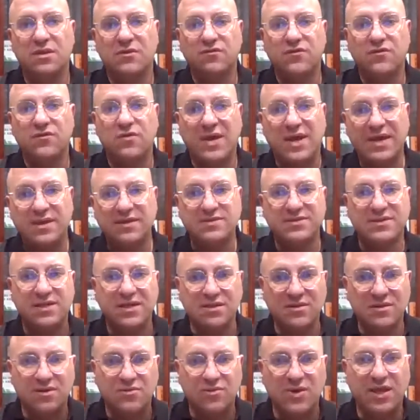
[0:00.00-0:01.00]
to A,
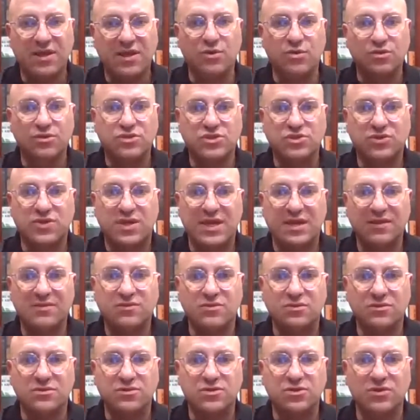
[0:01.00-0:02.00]
set the record straight
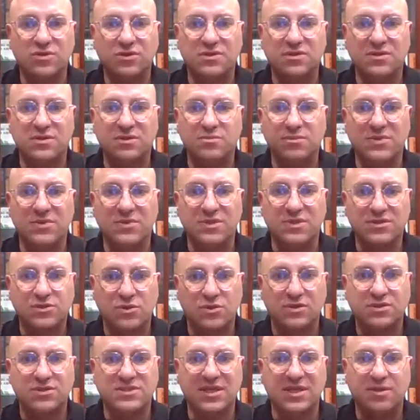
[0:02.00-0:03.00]
on certain
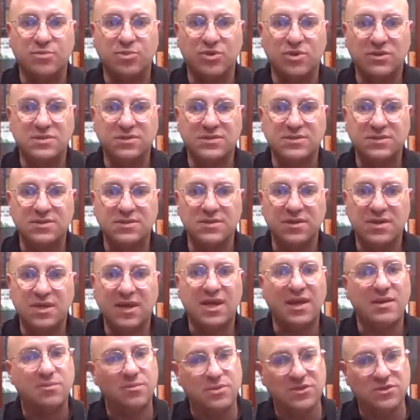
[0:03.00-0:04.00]
misconceptions
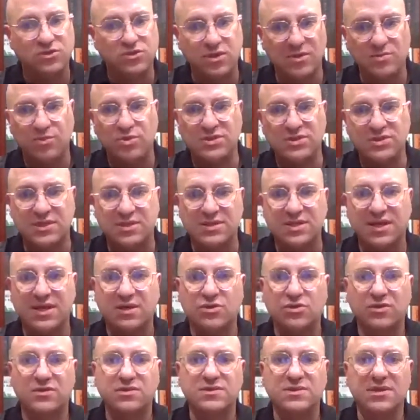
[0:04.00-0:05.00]
and
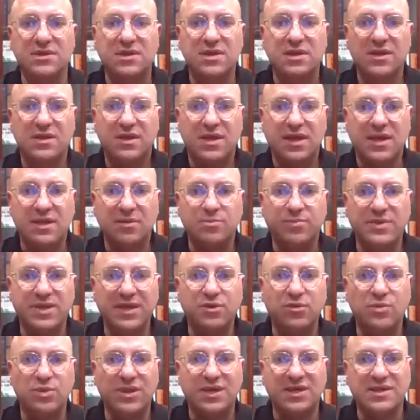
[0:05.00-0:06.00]
misrepresentations, and
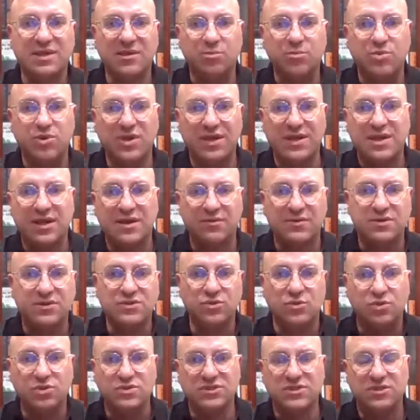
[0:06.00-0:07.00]
B, we can bring our
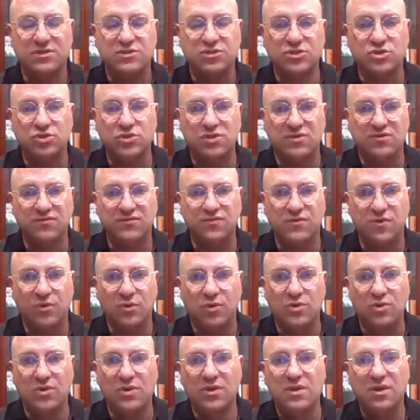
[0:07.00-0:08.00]
resources to the
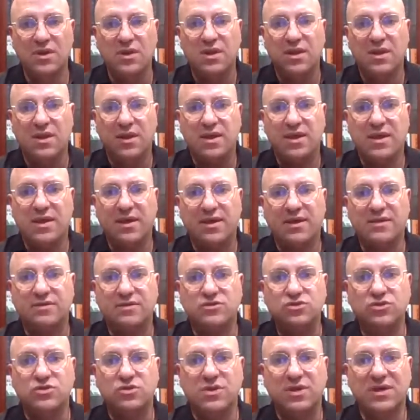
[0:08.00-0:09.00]
fore
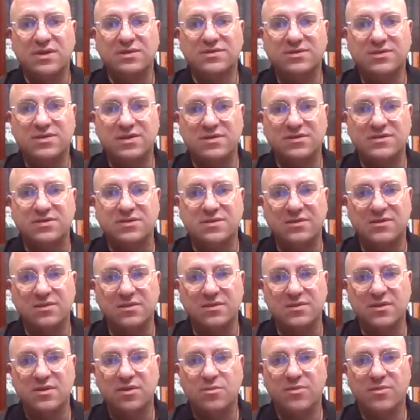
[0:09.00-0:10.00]
to assist
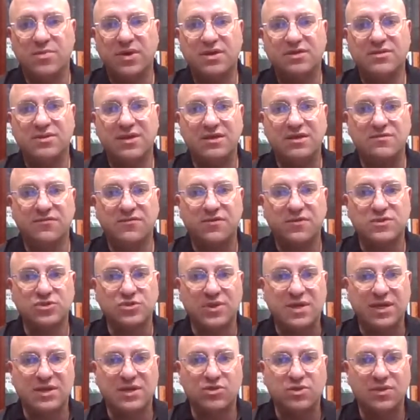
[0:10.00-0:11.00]
both
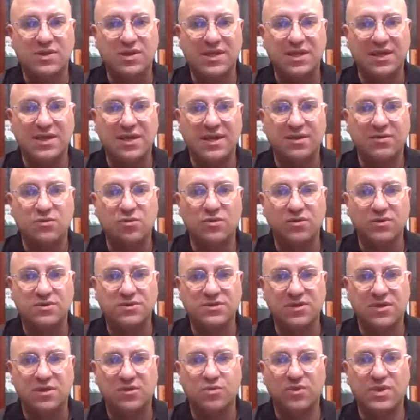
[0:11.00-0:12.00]
infrastructurally and
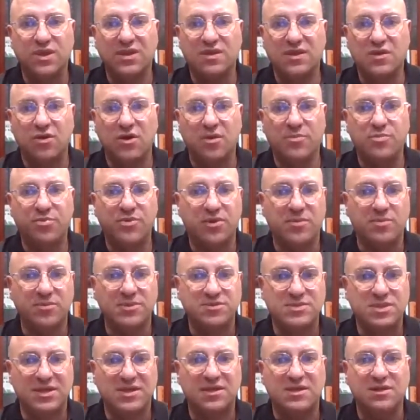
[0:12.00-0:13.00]
also where there are
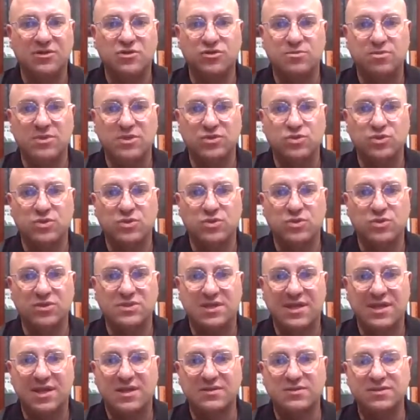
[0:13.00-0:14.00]
problems that need to be sorted
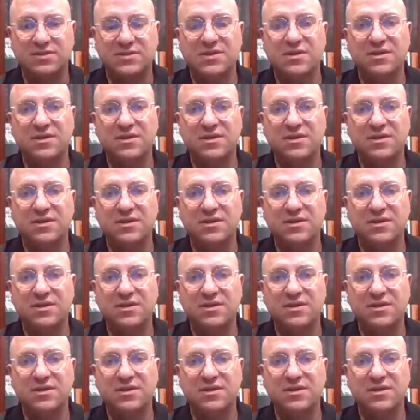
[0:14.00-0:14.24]
out,